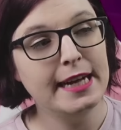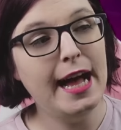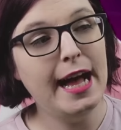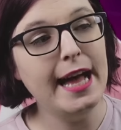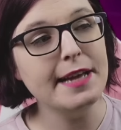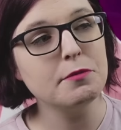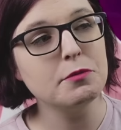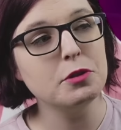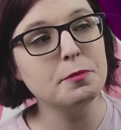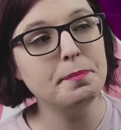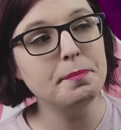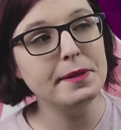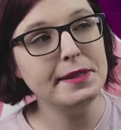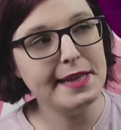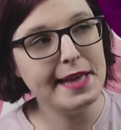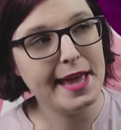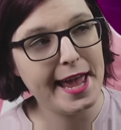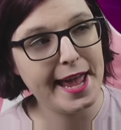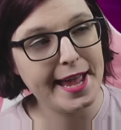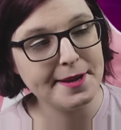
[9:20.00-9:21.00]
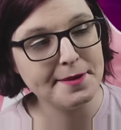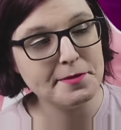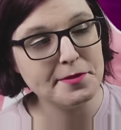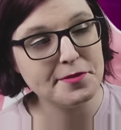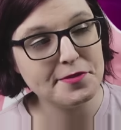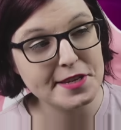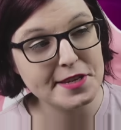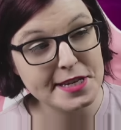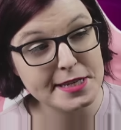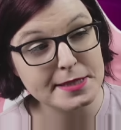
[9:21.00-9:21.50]
I will play
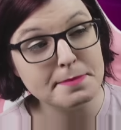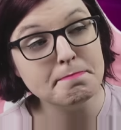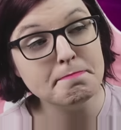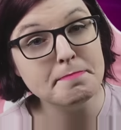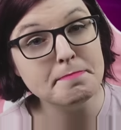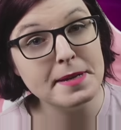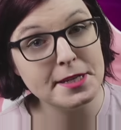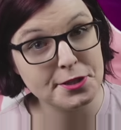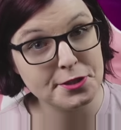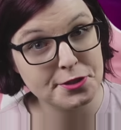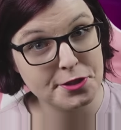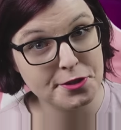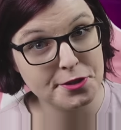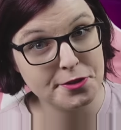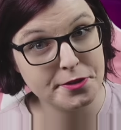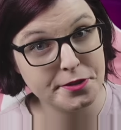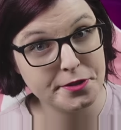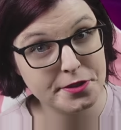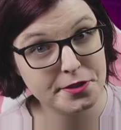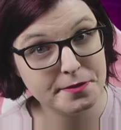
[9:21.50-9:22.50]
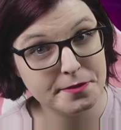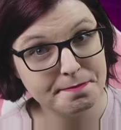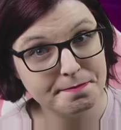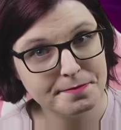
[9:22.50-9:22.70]
with these miniatures.